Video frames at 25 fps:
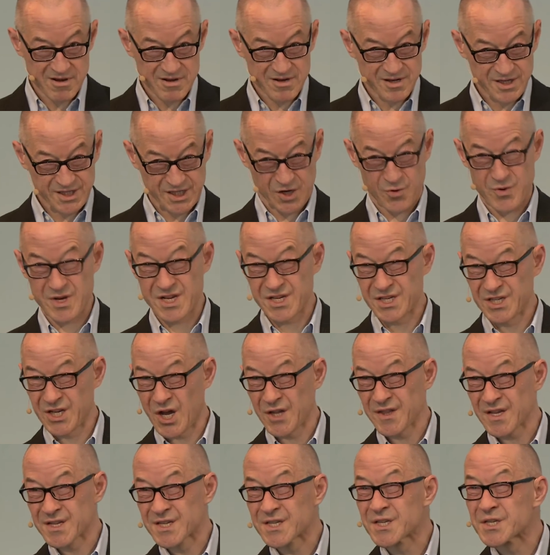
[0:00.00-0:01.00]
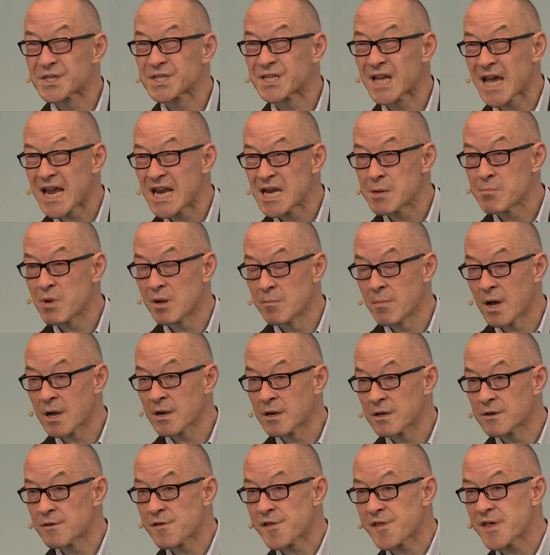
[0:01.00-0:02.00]
so it is not a sustainable
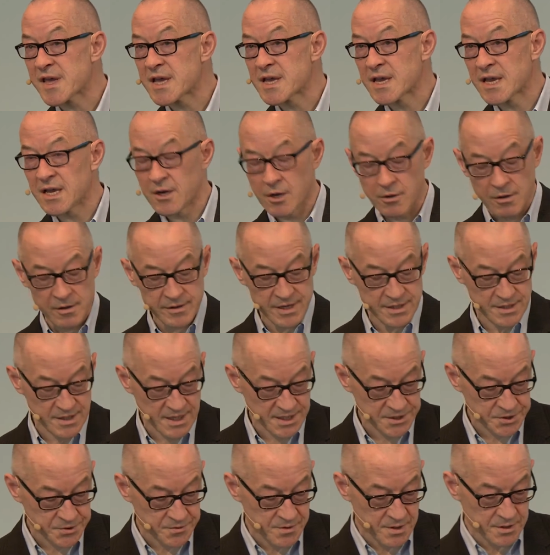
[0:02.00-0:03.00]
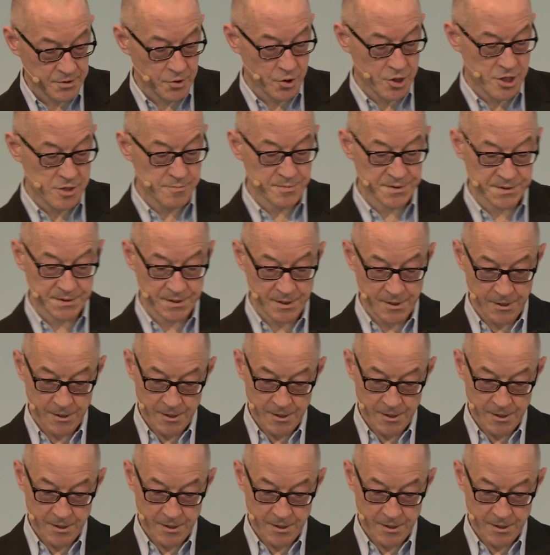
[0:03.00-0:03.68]
model to think in old industrial terms.